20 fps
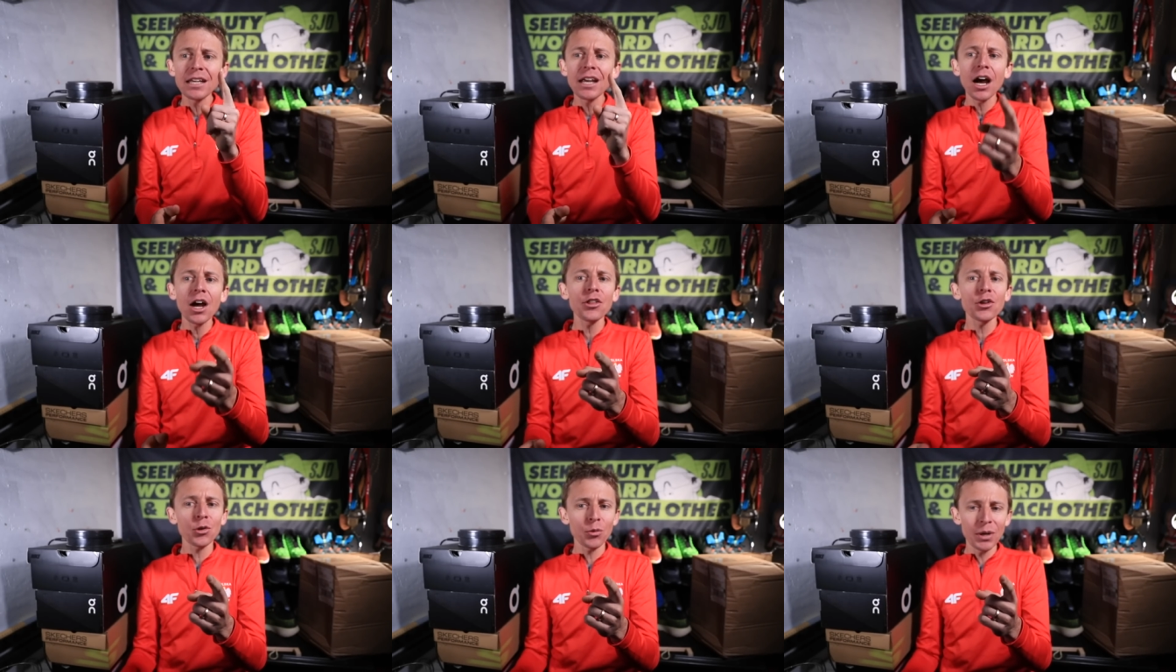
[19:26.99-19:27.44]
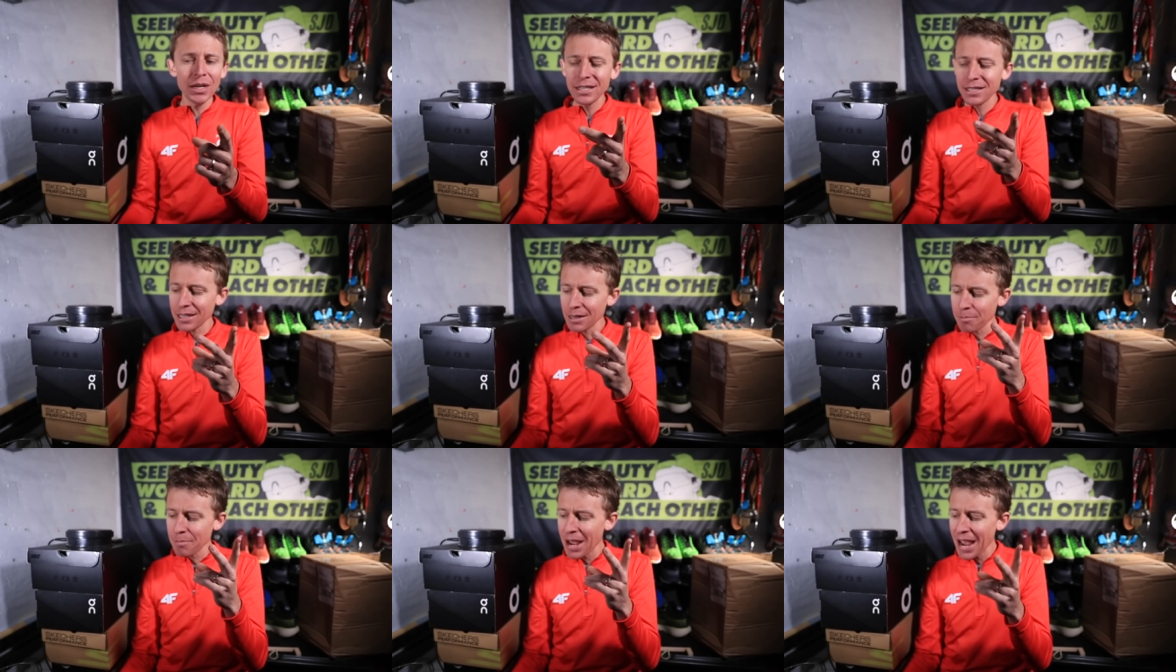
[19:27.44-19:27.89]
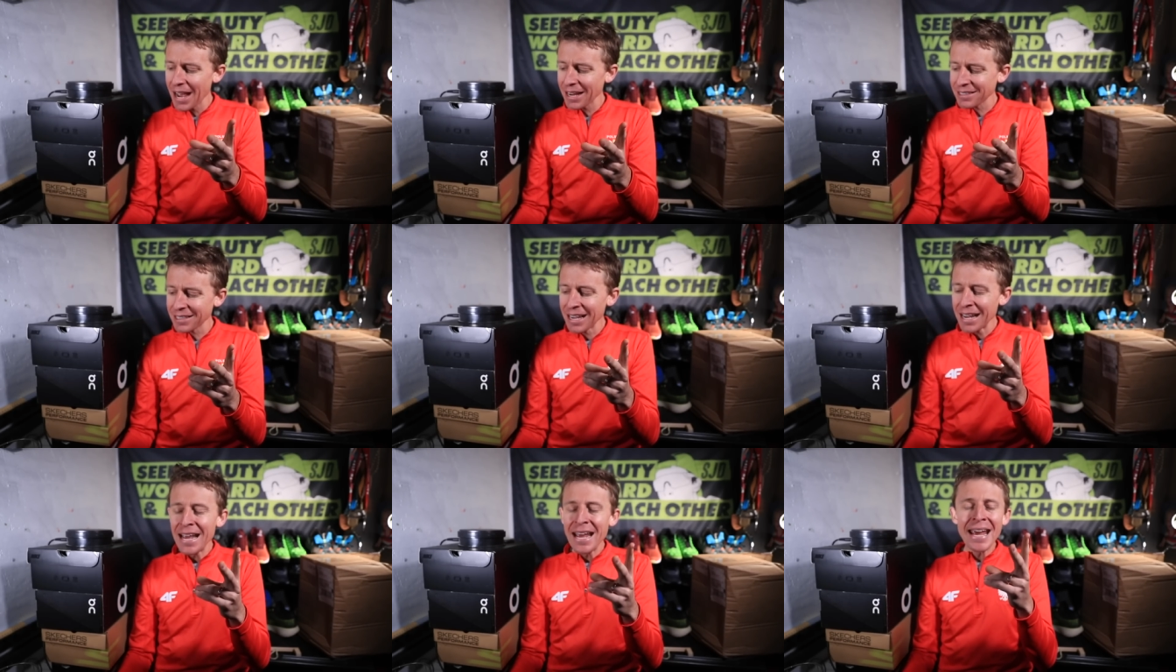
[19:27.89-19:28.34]
The other reason, Matt,
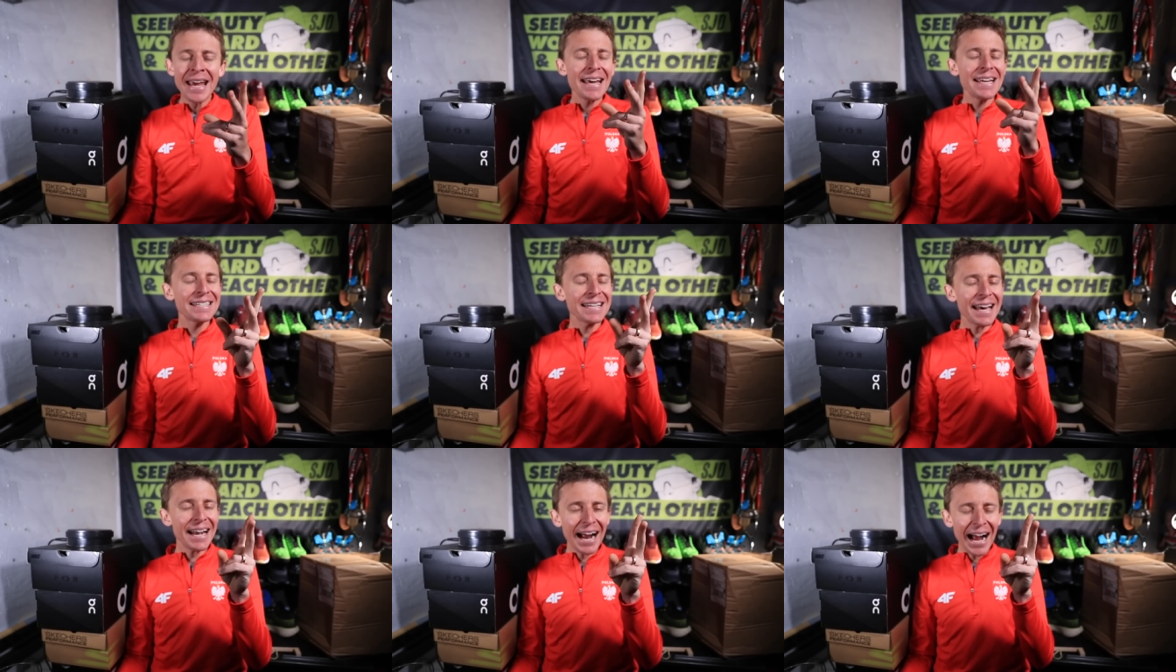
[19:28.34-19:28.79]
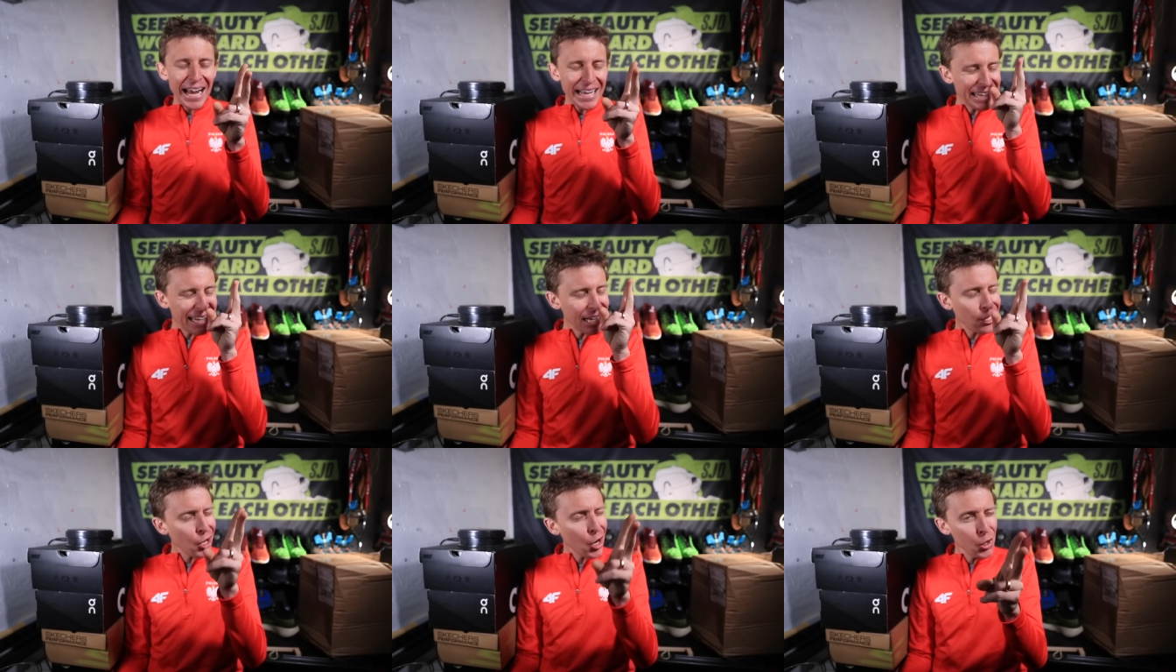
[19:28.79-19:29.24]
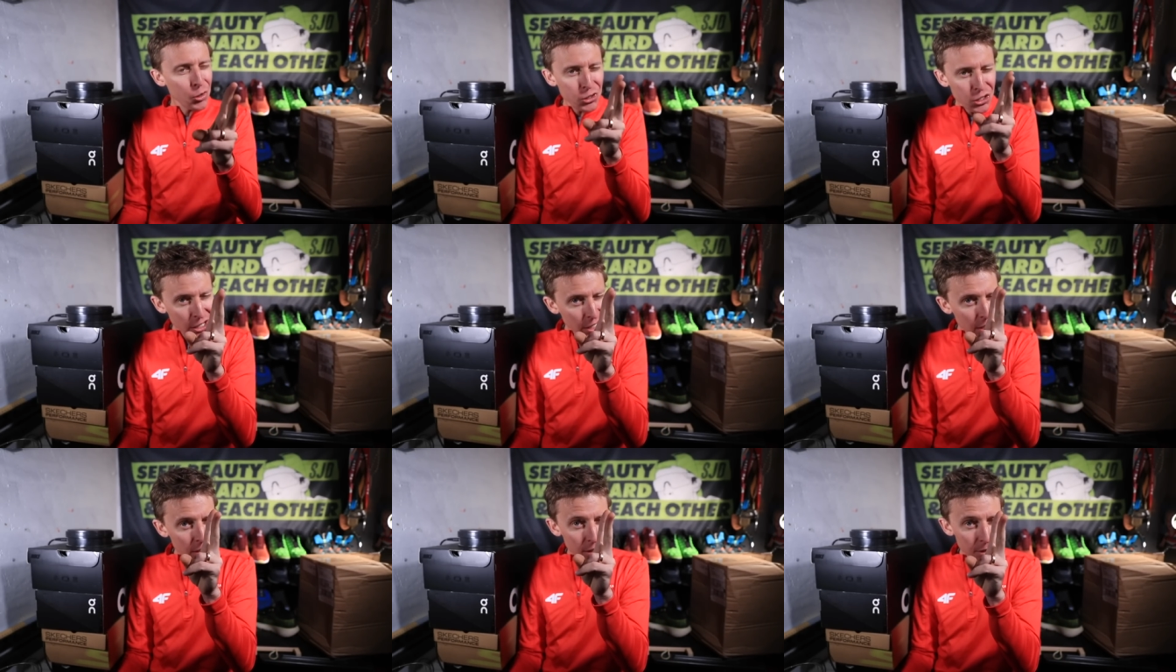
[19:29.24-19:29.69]
is that I think
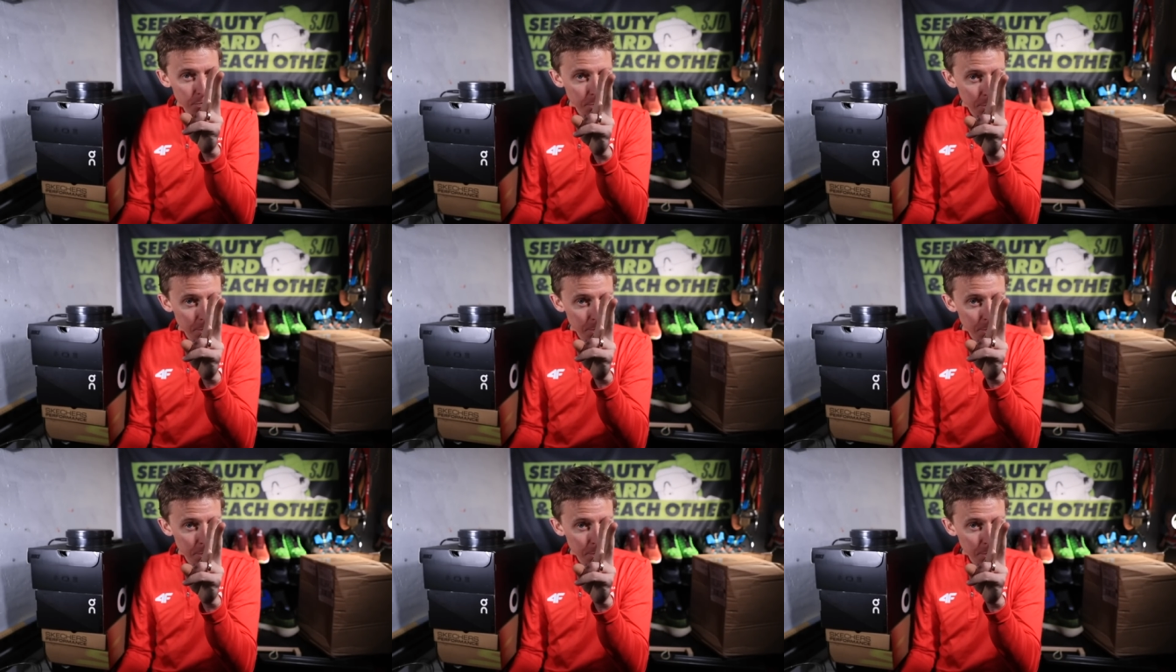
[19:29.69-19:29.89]
coaching is